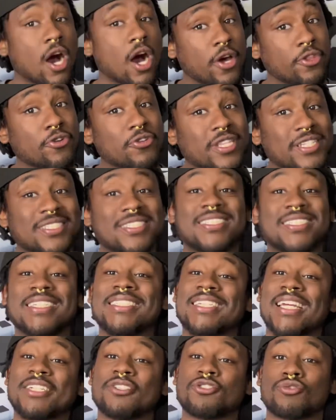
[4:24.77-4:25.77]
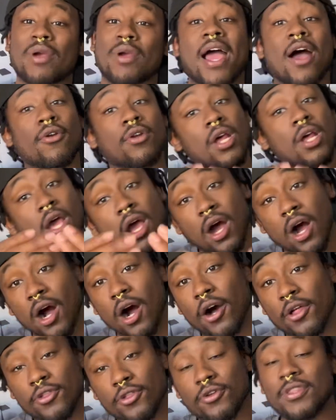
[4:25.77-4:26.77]
other than CJ Stroud,
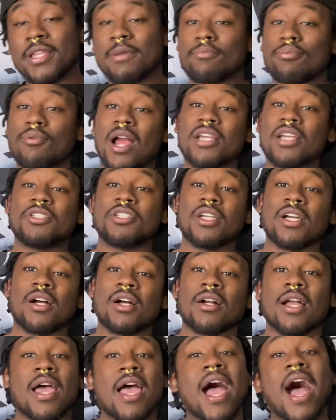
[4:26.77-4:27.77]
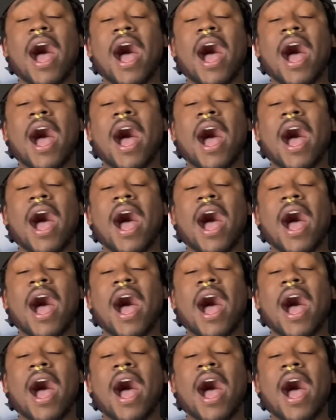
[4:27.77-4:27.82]
other than Bryce Young.